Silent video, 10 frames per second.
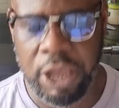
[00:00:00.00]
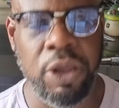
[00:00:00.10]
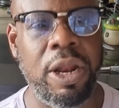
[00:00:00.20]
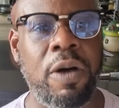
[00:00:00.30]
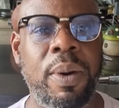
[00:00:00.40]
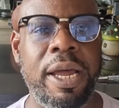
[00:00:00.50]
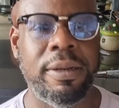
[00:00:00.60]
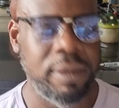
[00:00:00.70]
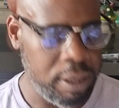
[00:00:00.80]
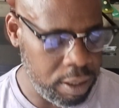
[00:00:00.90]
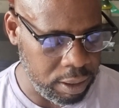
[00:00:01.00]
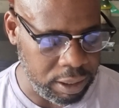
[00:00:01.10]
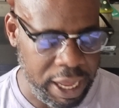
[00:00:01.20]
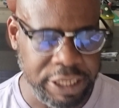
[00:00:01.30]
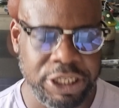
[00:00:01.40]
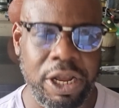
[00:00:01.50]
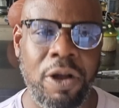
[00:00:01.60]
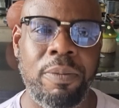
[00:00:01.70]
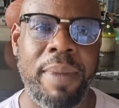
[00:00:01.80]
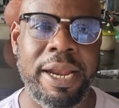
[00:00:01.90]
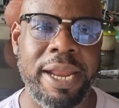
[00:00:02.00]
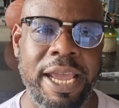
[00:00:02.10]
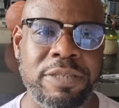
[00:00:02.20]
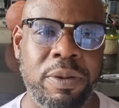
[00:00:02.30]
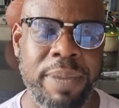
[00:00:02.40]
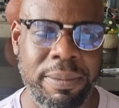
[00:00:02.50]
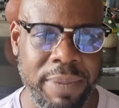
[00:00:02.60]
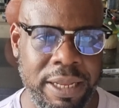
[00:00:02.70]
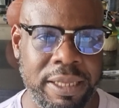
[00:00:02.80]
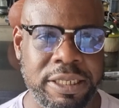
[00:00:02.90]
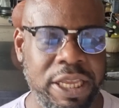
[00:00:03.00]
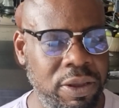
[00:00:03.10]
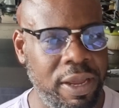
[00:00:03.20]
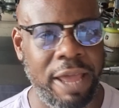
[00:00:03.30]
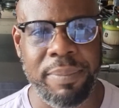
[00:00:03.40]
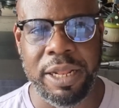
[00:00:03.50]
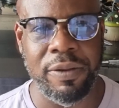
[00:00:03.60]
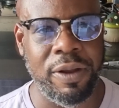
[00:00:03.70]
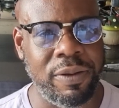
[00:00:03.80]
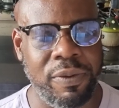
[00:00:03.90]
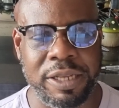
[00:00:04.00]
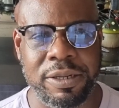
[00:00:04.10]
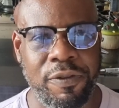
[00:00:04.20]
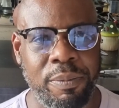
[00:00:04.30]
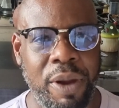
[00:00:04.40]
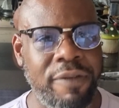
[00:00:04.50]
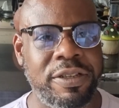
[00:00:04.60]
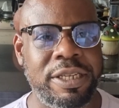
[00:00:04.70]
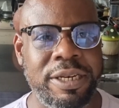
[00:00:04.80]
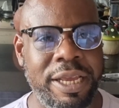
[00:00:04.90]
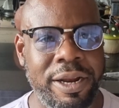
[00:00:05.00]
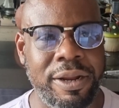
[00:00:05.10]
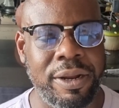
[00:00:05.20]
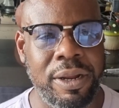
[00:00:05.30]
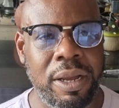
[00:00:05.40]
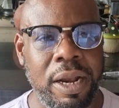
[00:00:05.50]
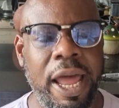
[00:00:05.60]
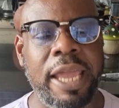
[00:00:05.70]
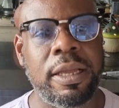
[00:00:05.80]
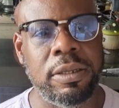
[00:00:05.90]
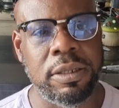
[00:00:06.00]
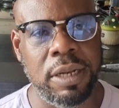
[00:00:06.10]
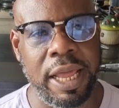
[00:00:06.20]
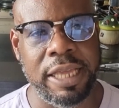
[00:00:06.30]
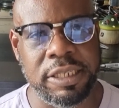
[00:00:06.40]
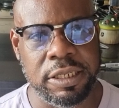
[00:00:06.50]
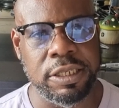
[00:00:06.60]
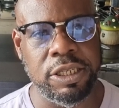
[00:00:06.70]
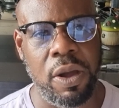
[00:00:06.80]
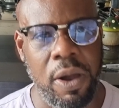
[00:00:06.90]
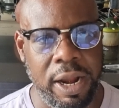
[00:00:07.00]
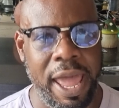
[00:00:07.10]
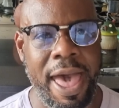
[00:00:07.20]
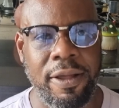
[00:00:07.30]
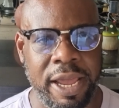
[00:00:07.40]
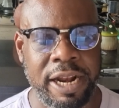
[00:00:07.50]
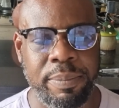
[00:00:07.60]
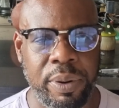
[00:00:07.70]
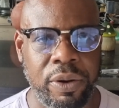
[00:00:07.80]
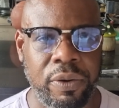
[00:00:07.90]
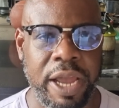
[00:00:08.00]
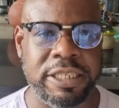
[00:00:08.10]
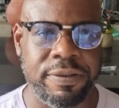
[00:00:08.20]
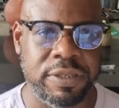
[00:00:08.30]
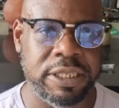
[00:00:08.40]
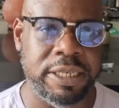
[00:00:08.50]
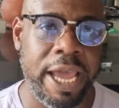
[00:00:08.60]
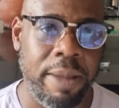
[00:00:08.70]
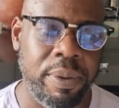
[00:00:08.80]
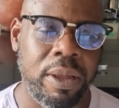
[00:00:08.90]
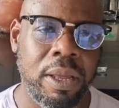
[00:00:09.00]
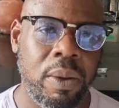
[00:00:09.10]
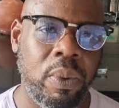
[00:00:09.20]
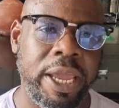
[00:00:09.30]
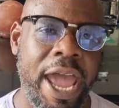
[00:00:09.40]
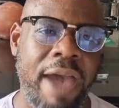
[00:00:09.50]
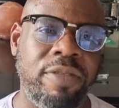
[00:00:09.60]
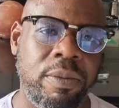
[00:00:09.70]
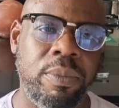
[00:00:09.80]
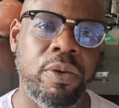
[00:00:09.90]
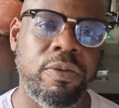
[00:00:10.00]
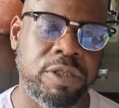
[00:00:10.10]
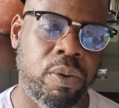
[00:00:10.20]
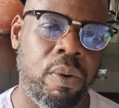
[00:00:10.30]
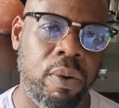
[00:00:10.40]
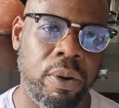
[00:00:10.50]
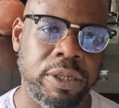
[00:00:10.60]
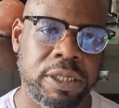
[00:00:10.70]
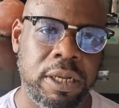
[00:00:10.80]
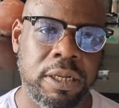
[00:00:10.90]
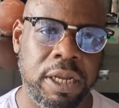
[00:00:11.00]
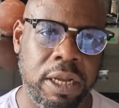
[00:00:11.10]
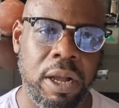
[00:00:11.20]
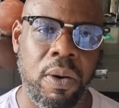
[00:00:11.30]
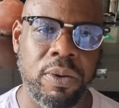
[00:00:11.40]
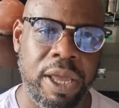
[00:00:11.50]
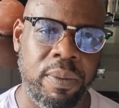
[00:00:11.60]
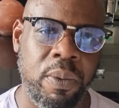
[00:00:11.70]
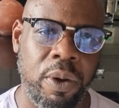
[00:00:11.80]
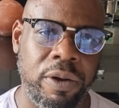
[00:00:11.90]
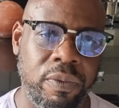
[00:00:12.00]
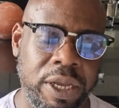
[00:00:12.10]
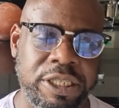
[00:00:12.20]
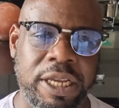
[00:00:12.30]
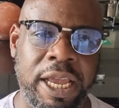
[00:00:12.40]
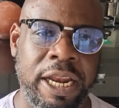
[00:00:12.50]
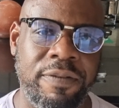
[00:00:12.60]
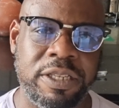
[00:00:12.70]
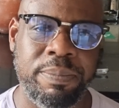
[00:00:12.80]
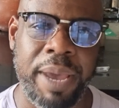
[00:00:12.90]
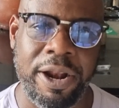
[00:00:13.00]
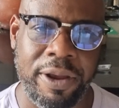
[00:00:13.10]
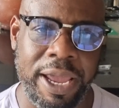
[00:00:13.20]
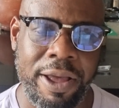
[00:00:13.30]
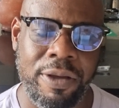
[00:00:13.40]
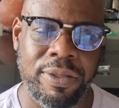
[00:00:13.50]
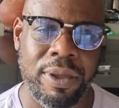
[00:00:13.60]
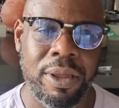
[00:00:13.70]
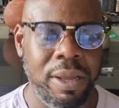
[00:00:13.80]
you know what? Lunch on Mondays will be meatless. Then you can have meat the rest for breakfast and dinner. Like, let's start out at a progressive step. We have to move towards the goal that we want to reach. And if it's better health,